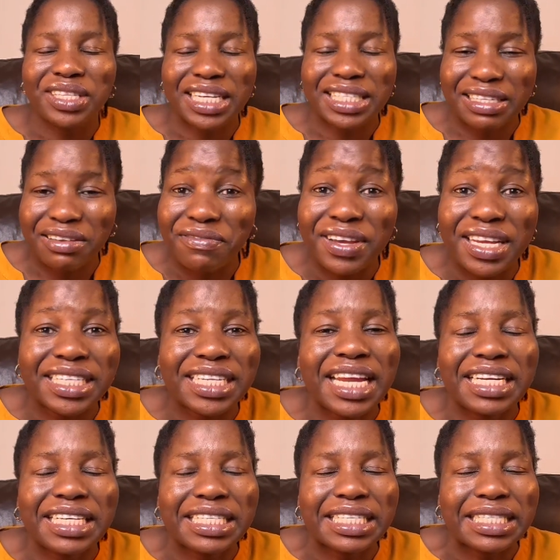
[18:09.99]
that event
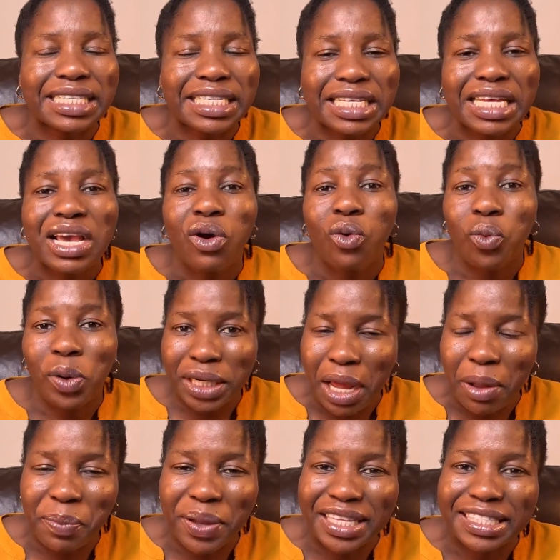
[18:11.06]
and see what
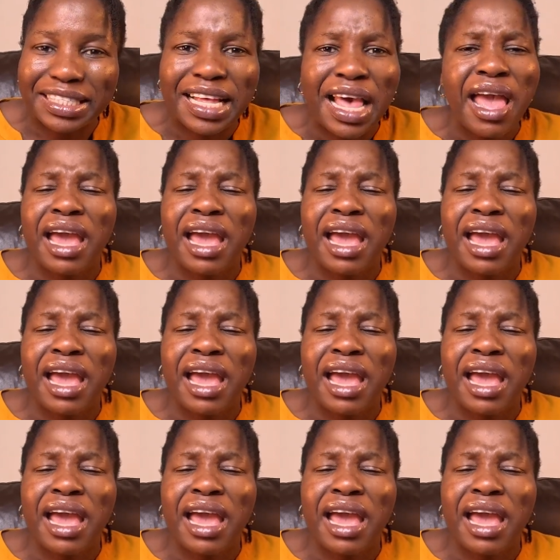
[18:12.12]
happens.